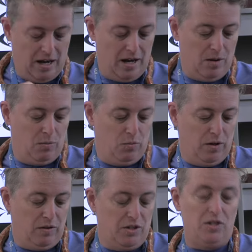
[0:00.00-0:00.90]
Uh,
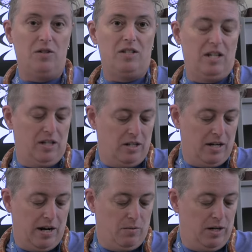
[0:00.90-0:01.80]
one of our students
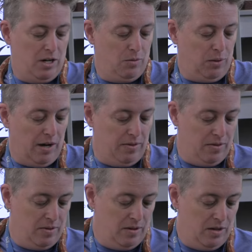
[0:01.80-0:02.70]
here at Rio
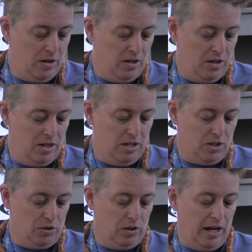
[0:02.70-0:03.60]
brought
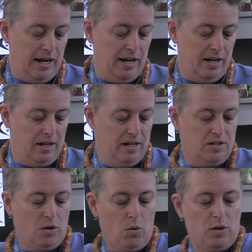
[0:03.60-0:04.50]
this little guy.
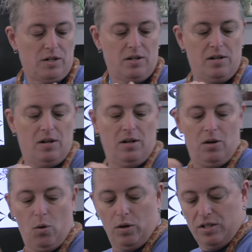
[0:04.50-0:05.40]
He's a corn,
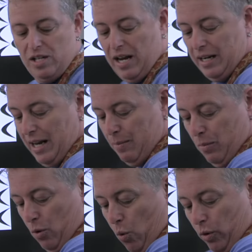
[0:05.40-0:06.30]
corn snake
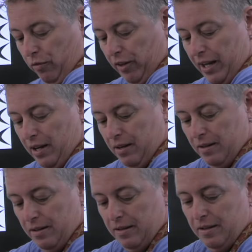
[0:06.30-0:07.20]
named Cornflake.
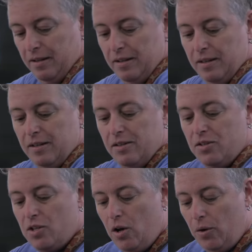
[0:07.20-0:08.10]

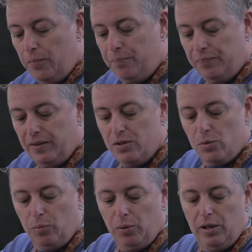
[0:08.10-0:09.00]
So he's
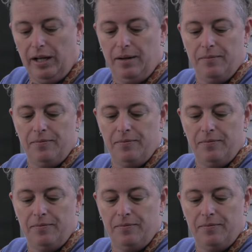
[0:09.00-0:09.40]
real pretty.